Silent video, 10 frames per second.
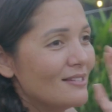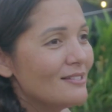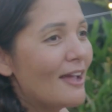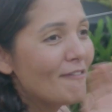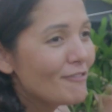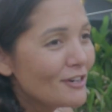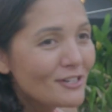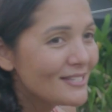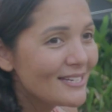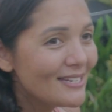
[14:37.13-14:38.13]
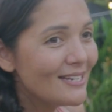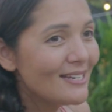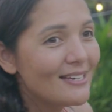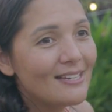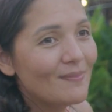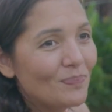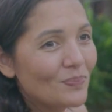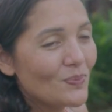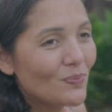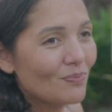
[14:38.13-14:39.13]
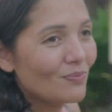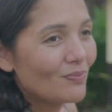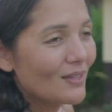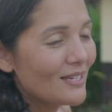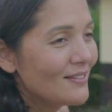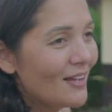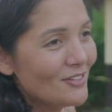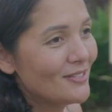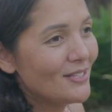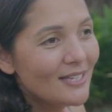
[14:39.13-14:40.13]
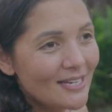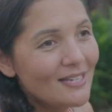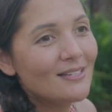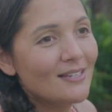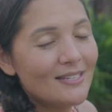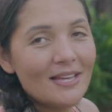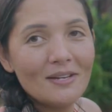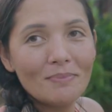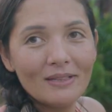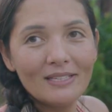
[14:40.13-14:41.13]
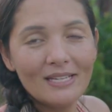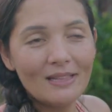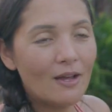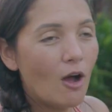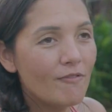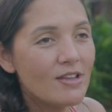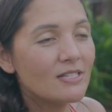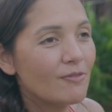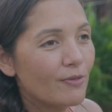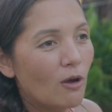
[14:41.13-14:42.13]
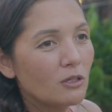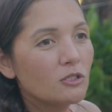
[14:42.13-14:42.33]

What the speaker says: diversity is not just the key to sustainability. Like obviously if we're all